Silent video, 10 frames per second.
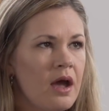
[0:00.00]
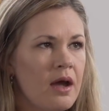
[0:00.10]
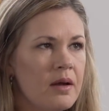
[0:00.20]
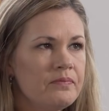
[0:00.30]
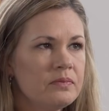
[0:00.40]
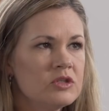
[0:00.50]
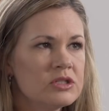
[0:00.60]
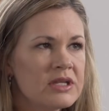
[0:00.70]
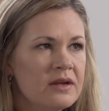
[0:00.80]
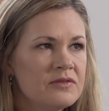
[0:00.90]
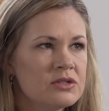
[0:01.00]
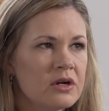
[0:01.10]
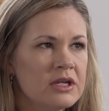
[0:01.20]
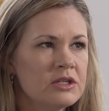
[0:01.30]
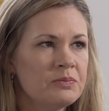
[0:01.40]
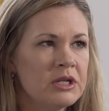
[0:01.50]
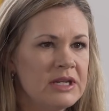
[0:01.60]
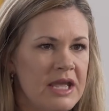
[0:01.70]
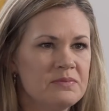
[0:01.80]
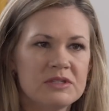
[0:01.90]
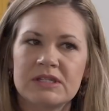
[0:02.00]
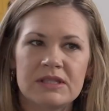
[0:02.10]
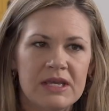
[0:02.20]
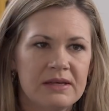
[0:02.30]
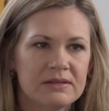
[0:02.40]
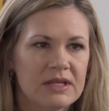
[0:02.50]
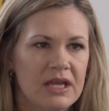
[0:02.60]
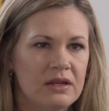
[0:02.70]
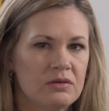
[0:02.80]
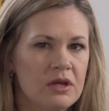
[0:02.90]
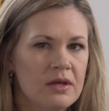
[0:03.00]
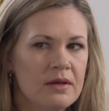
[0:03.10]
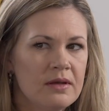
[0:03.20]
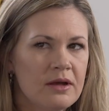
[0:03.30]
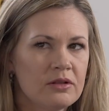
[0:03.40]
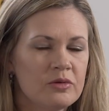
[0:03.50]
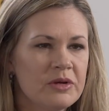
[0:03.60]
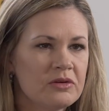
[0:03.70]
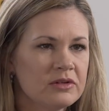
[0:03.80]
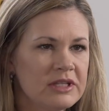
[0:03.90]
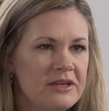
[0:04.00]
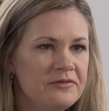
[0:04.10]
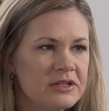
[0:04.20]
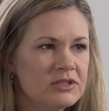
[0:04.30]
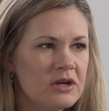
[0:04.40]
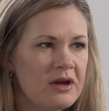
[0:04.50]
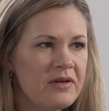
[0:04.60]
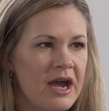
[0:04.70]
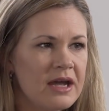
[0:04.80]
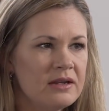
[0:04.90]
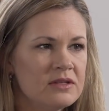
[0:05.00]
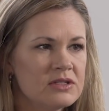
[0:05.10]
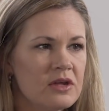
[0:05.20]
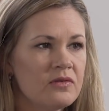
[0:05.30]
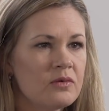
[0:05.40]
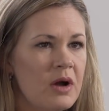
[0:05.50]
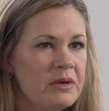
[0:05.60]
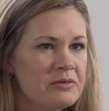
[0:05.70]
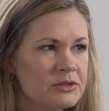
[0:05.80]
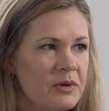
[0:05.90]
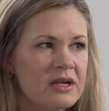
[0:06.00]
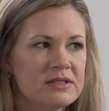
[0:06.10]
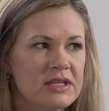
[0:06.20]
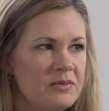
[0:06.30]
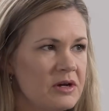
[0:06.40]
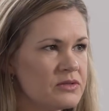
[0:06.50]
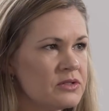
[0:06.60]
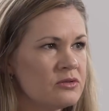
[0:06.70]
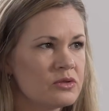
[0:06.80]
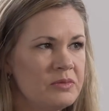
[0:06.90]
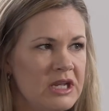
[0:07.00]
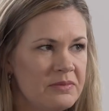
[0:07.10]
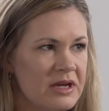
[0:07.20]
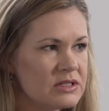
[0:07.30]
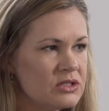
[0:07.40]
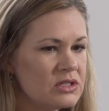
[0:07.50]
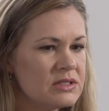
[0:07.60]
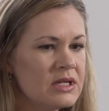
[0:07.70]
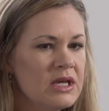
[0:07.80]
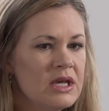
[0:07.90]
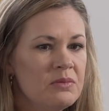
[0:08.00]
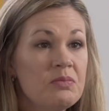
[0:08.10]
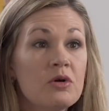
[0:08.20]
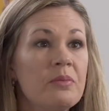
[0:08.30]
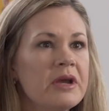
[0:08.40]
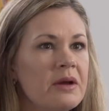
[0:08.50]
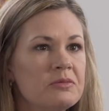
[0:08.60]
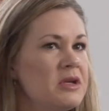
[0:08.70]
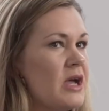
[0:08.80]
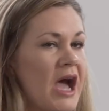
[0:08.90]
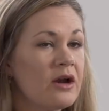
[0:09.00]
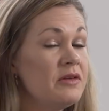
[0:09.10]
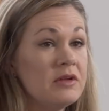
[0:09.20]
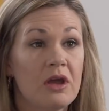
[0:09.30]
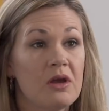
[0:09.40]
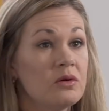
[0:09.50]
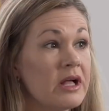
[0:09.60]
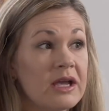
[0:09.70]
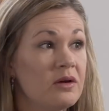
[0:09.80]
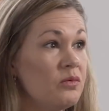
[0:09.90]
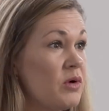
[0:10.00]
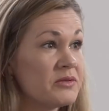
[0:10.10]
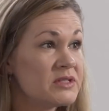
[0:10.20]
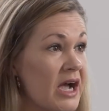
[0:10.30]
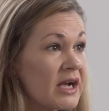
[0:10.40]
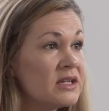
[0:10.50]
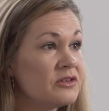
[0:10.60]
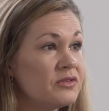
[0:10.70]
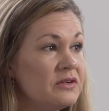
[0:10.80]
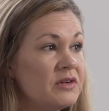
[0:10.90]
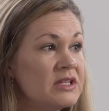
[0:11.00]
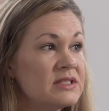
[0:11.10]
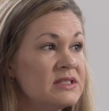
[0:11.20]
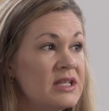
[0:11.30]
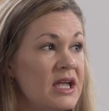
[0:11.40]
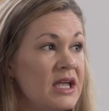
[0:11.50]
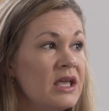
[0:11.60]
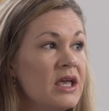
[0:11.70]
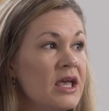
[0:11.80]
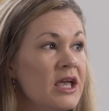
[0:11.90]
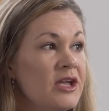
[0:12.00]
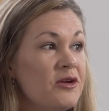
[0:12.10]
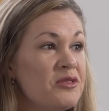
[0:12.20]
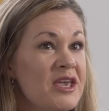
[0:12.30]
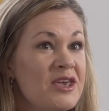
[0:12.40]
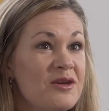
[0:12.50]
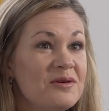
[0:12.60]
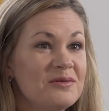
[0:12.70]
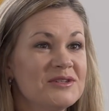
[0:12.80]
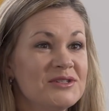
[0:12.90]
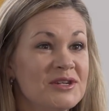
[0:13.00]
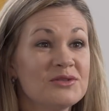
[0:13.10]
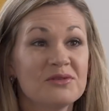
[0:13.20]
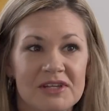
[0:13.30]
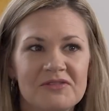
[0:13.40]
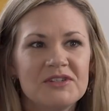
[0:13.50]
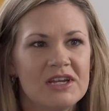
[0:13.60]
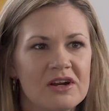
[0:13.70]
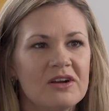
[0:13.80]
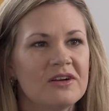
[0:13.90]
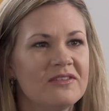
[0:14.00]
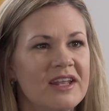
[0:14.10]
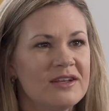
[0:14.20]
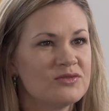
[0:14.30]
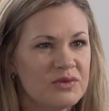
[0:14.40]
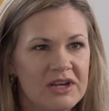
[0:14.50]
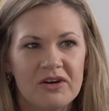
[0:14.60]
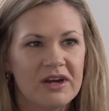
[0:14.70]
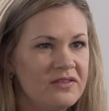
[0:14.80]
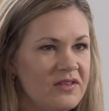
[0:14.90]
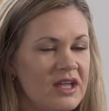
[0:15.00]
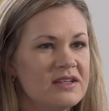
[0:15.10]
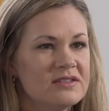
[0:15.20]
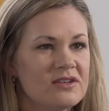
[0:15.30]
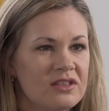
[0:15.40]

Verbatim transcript: um, just kind of starting to put names to things and a little bit of relief. And so I've had this overwhelming response emails, social media messages, people coming up to me that I don't even know, like at Wealth Stack and different events, and saying, you know, thank you. It was such a relief to hear right. that it's real and that it's